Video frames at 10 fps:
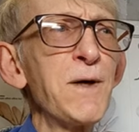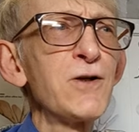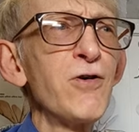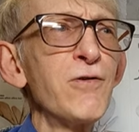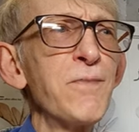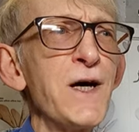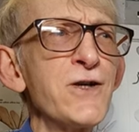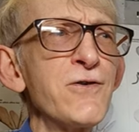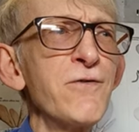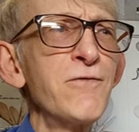Patreon
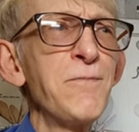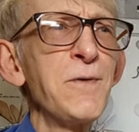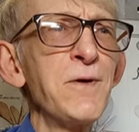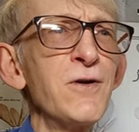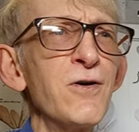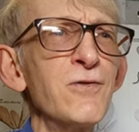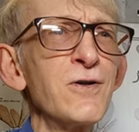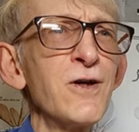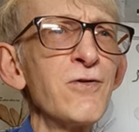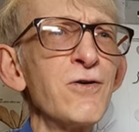page for people
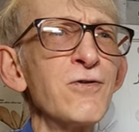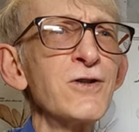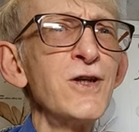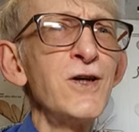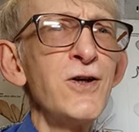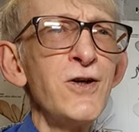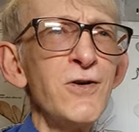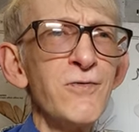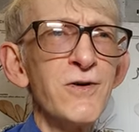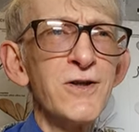who knows
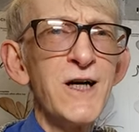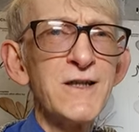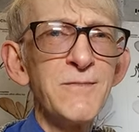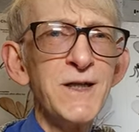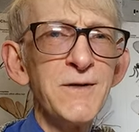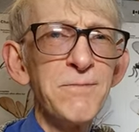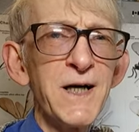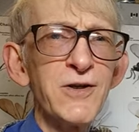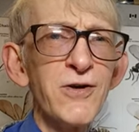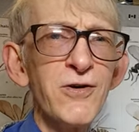what does mean
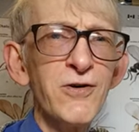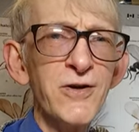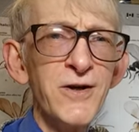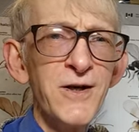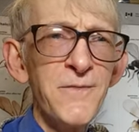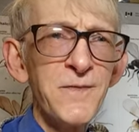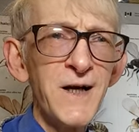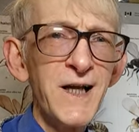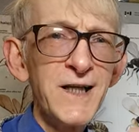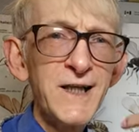Patreon.
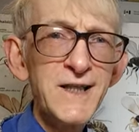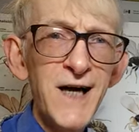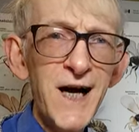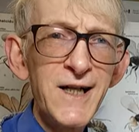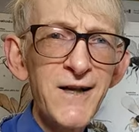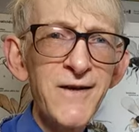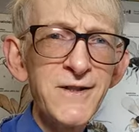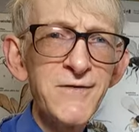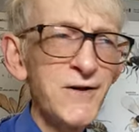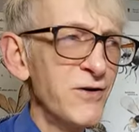Link is under
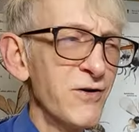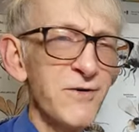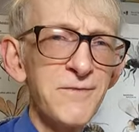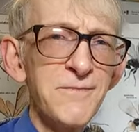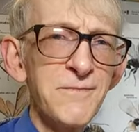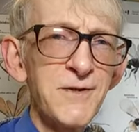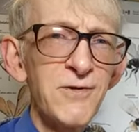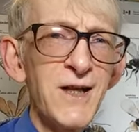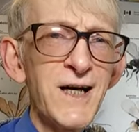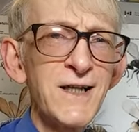this video.
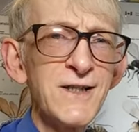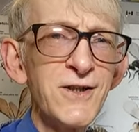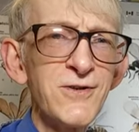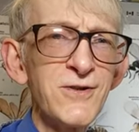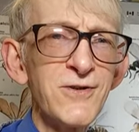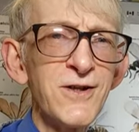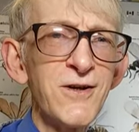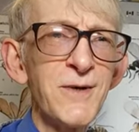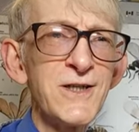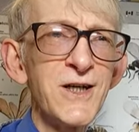Good luck and see you soon
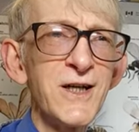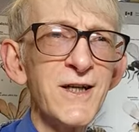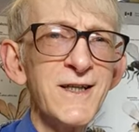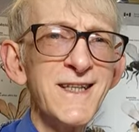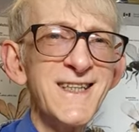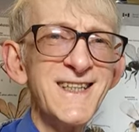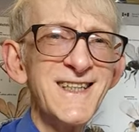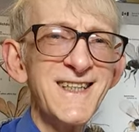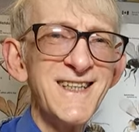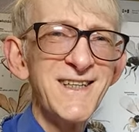on my channel.
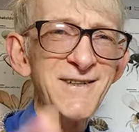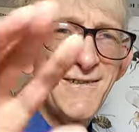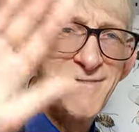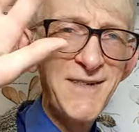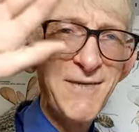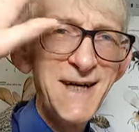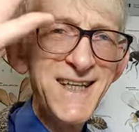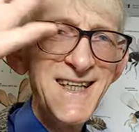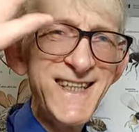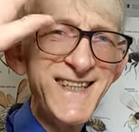Bye bye.